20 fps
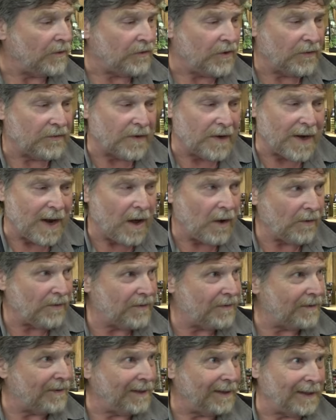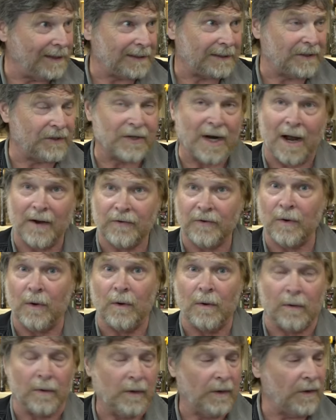just announced at the SHOT
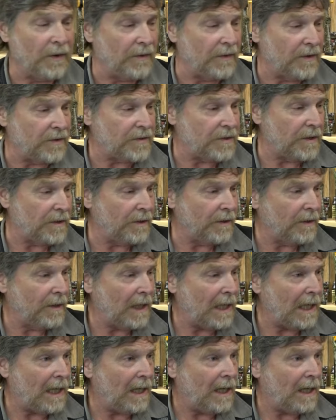Show earlier this year.